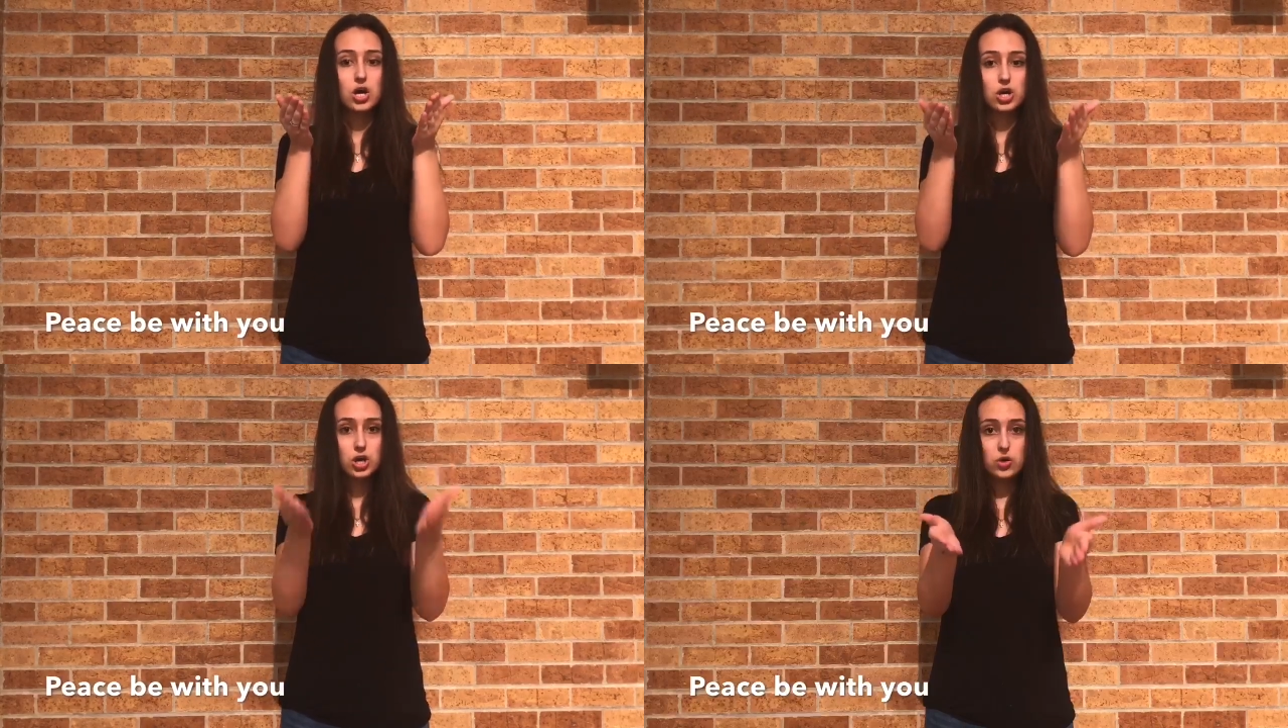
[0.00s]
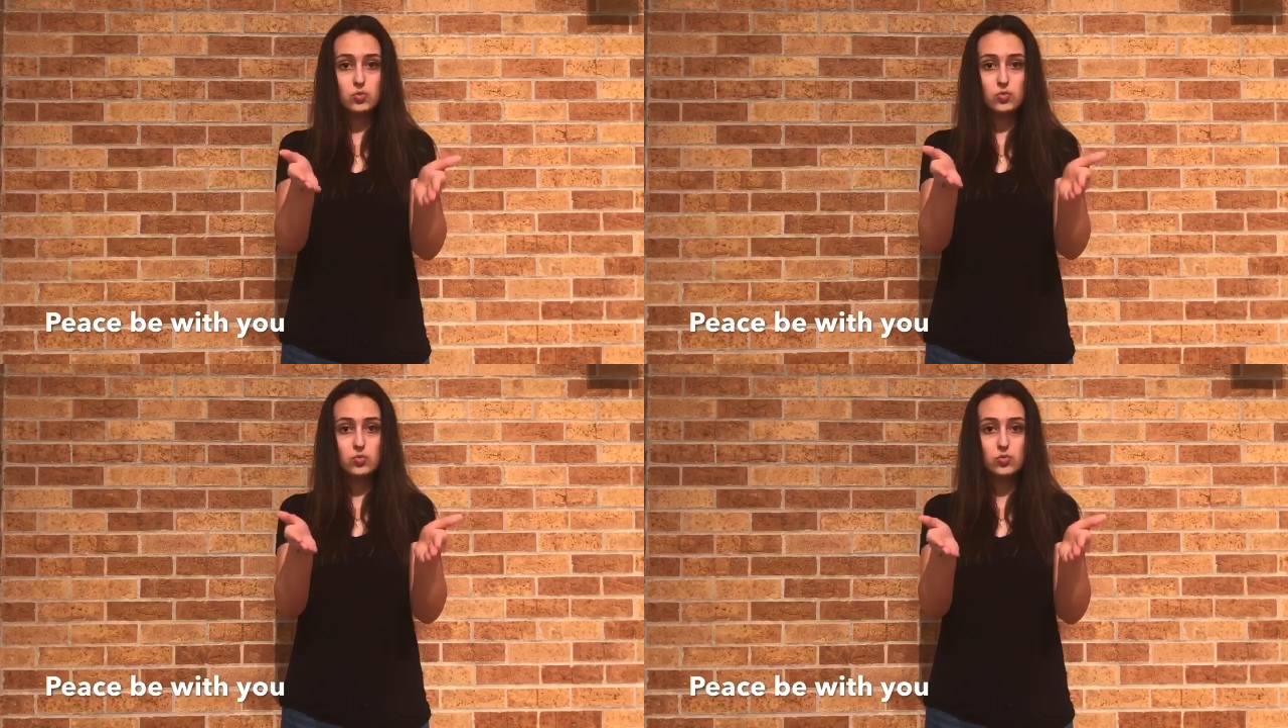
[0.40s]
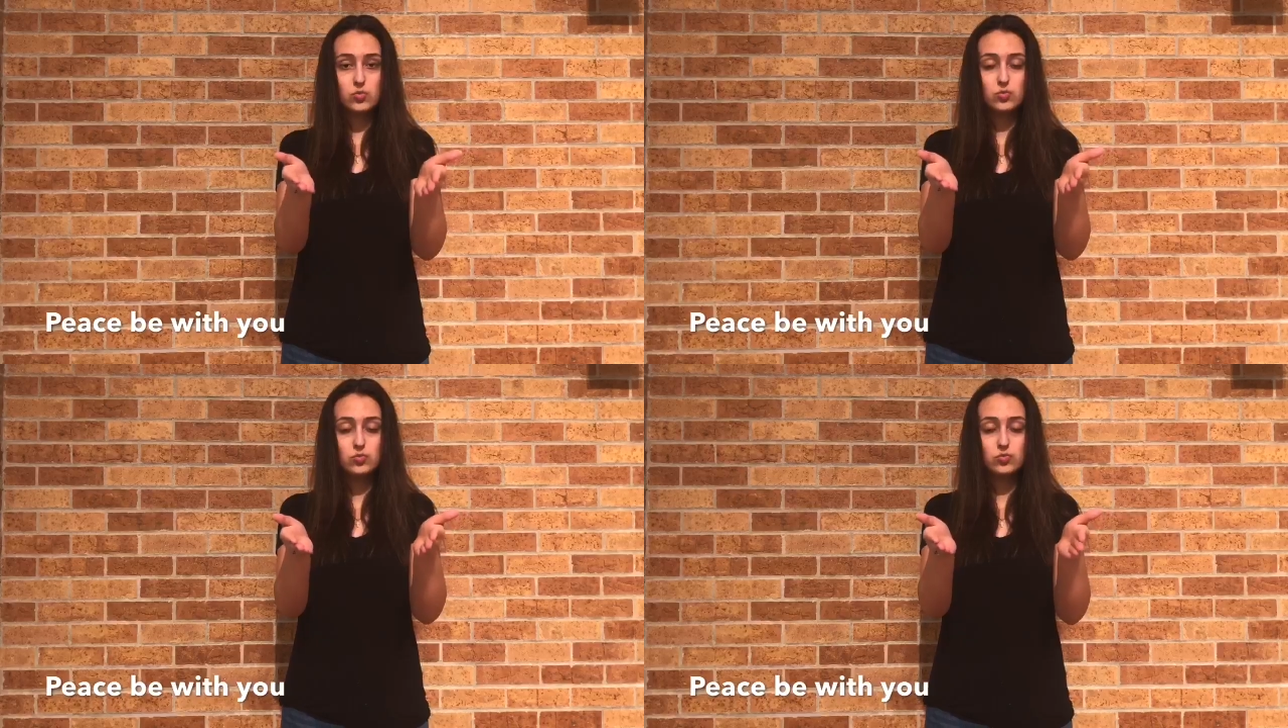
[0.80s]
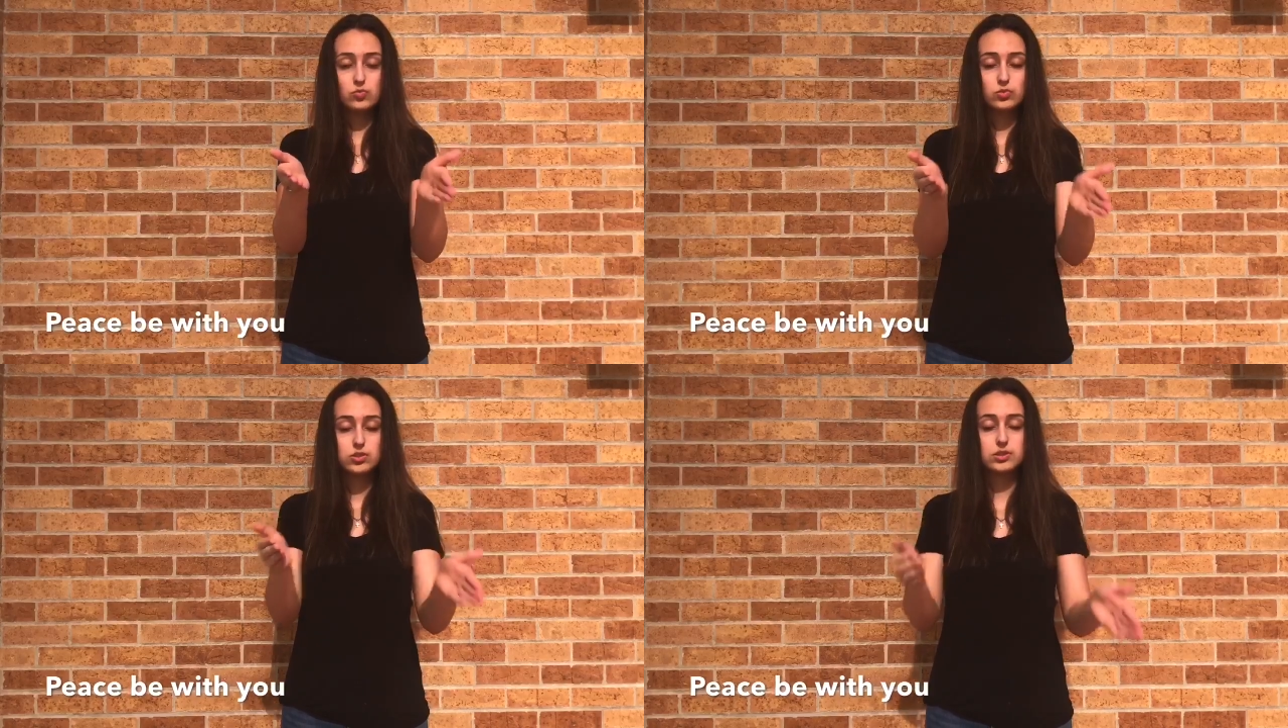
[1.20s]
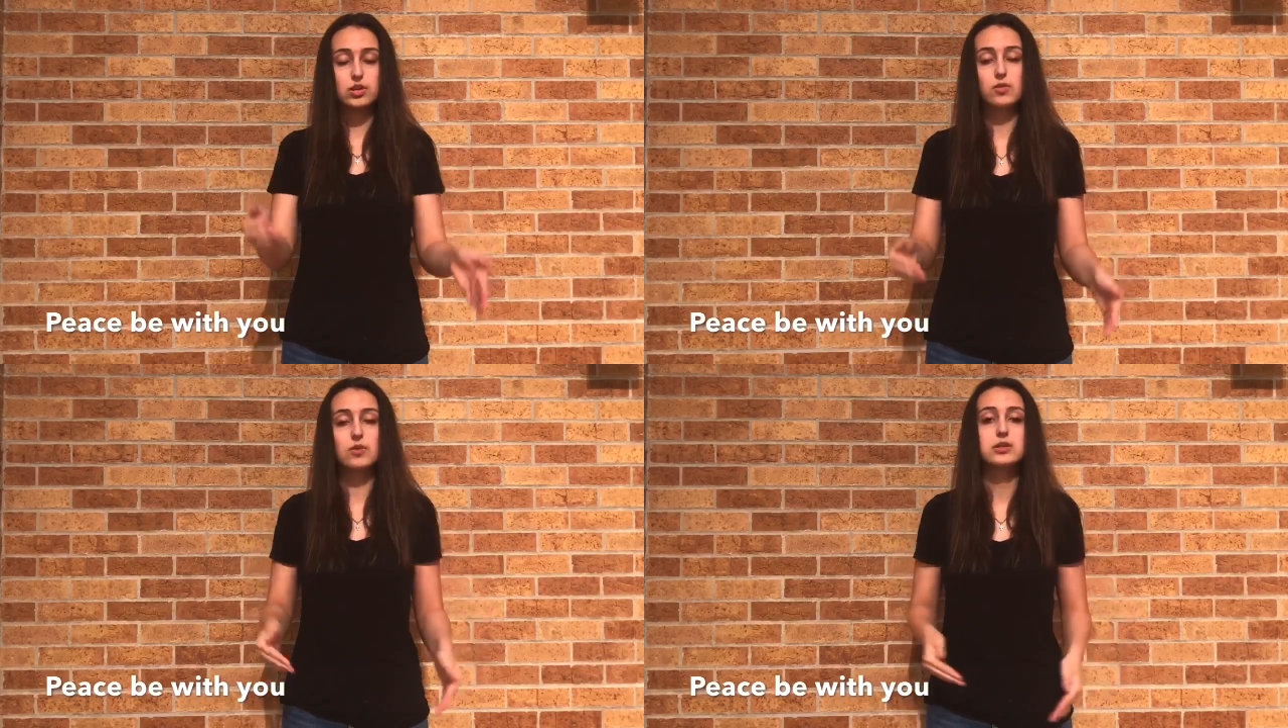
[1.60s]
you. So
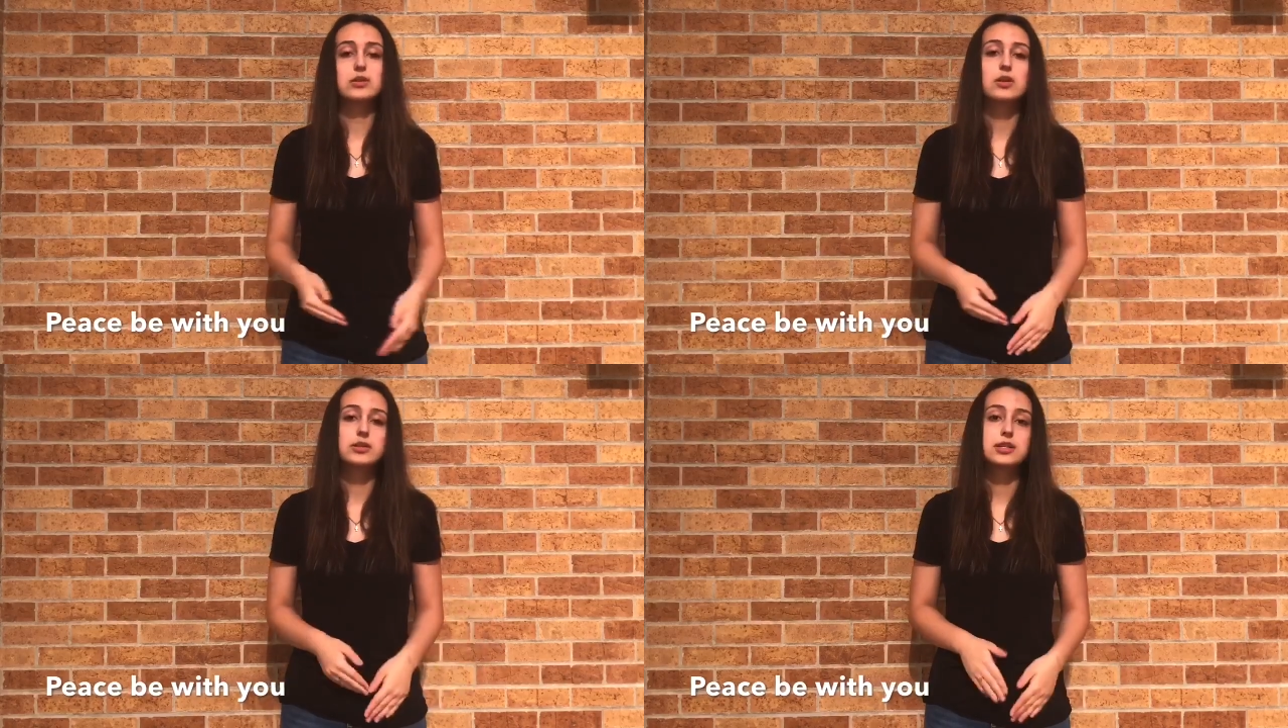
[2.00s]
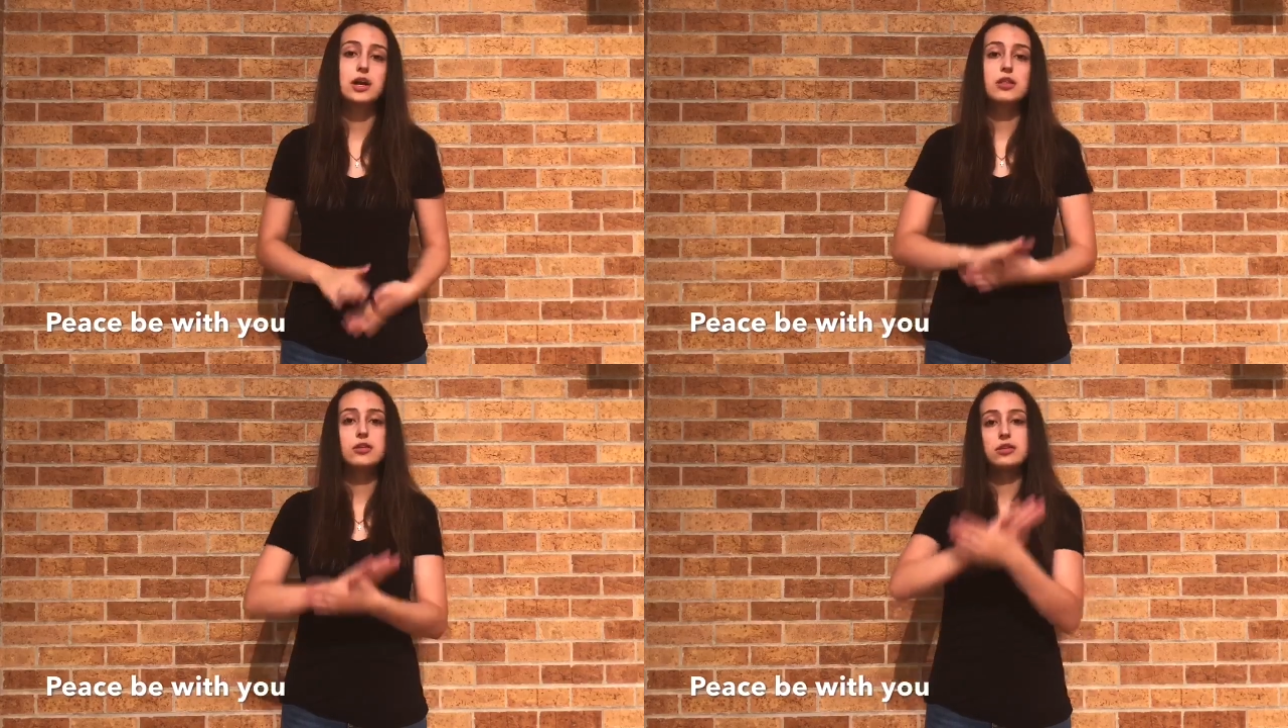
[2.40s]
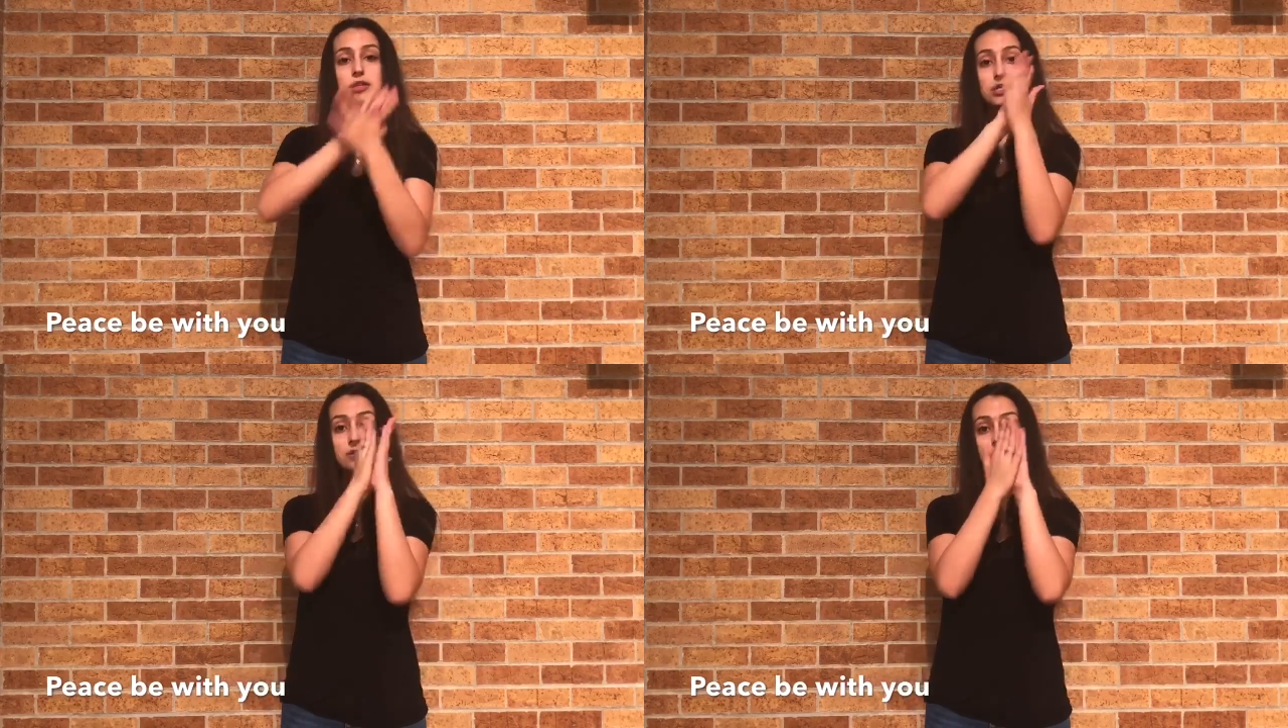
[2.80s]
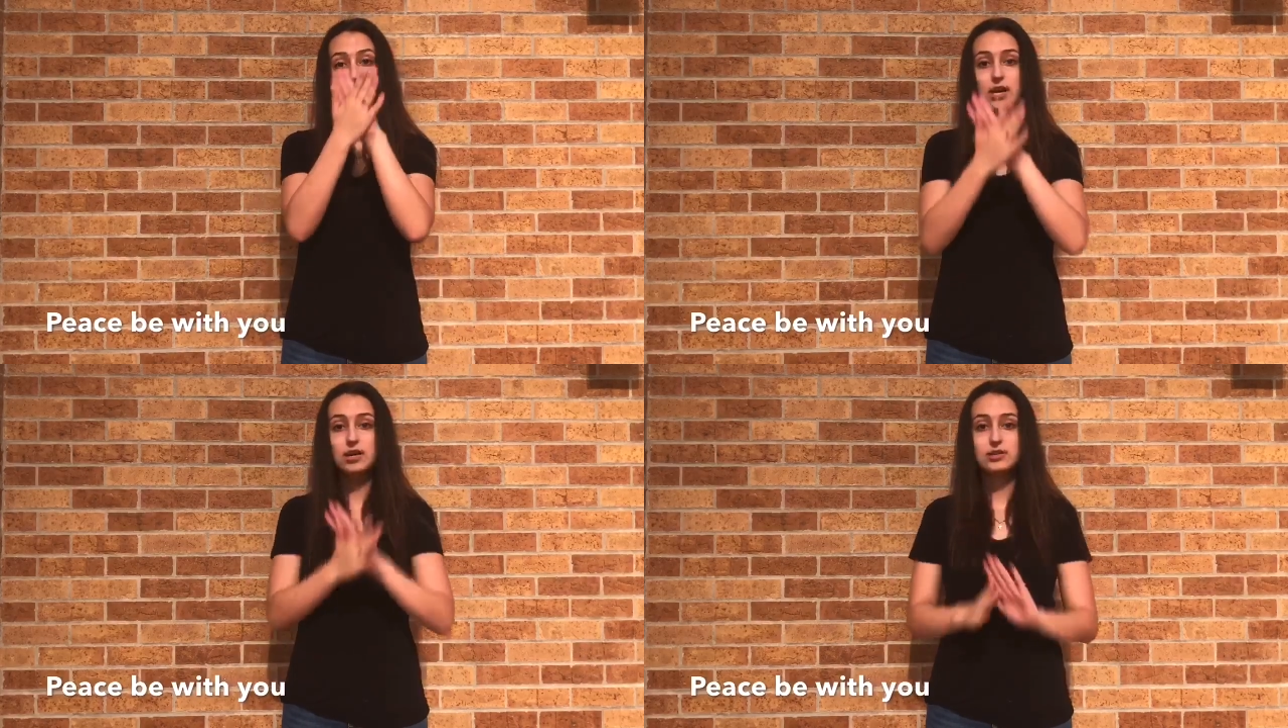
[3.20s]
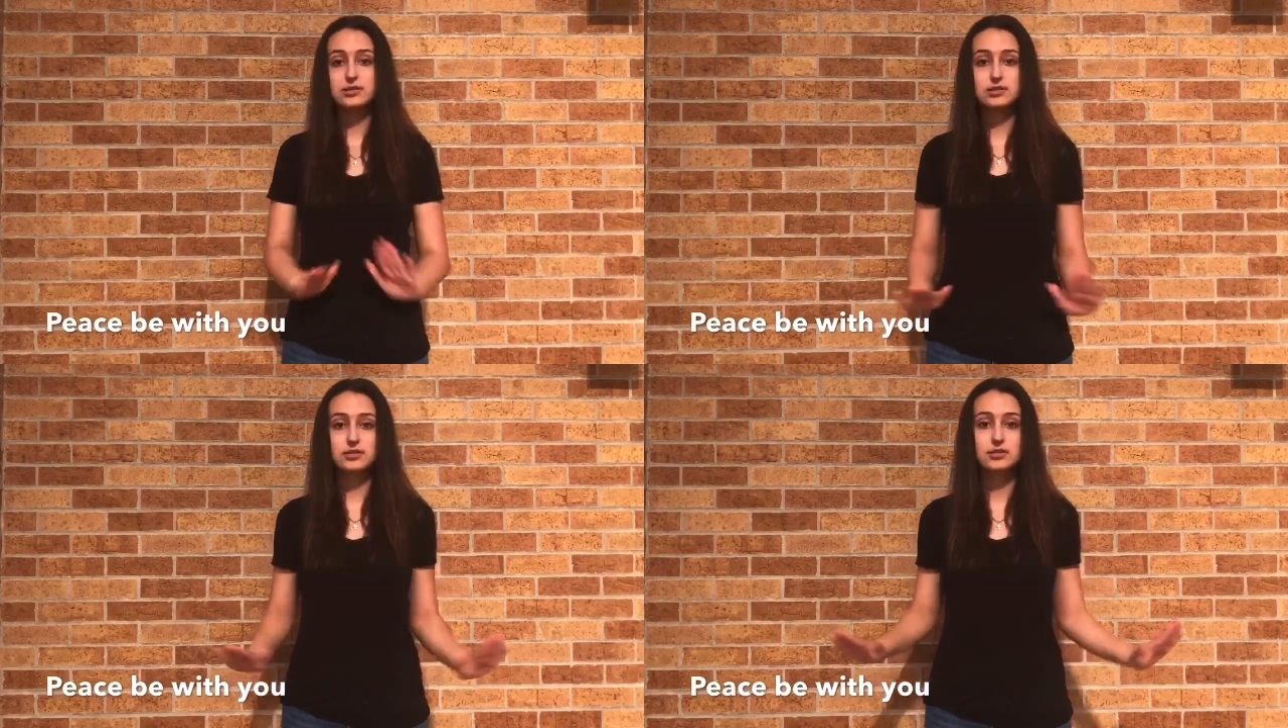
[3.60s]
it, all together, it's
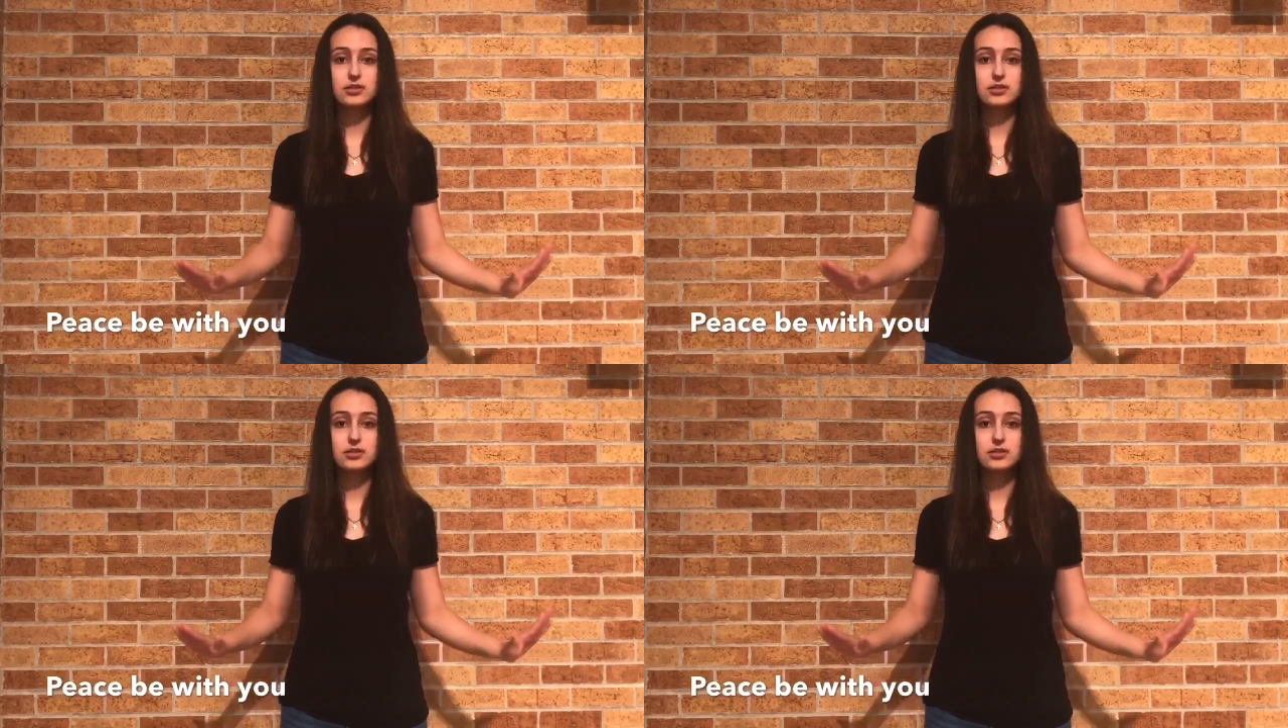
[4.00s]
peace,